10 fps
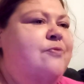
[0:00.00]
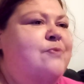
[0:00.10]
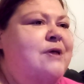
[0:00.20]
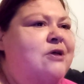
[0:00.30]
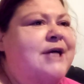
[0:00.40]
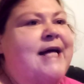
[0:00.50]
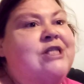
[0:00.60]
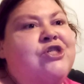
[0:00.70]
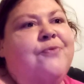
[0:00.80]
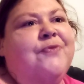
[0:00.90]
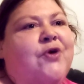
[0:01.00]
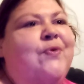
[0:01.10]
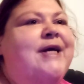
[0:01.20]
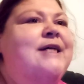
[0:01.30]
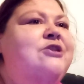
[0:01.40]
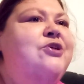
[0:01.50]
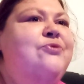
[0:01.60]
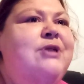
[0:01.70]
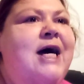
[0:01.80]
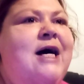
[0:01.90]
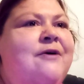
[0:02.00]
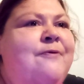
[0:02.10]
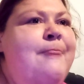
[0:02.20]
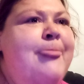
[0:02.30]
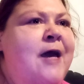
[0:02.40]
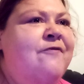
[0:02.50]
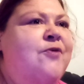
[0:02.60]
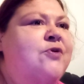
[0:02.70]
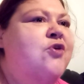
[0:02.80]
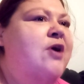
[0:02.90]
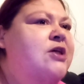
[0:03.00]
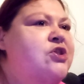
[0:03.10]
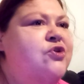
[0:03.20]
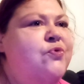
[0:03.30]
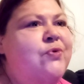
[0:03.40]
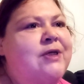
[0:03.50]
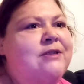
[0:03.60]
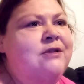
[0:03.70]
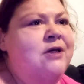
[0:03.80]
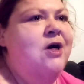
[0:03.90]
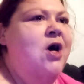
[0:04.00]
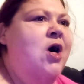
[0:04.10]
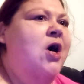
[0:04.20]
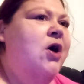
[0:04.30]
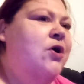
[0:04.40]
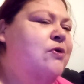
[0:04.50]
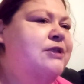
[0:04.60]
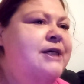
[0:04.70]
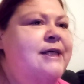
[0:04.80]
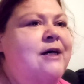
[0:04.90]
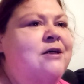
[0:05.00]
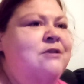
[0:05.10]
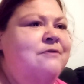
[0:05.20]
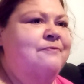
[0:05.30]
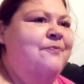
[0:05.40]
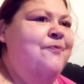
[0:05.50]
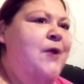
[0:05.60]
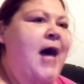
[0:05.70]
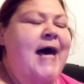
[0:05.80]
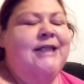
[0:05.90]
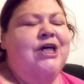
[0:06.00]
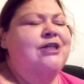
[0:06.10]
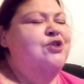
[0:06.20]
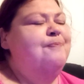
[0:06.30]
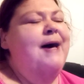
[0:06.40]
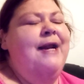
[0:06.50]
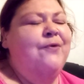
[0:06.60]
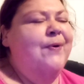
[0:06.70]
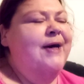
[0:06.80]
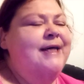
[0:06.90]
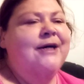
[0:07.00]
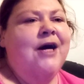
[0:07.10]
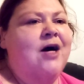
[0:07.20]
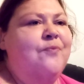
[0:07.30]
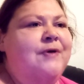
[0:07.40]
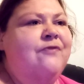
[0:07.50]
we all got something we can do now. From across the world, old or young, it doesn't matter where you're coming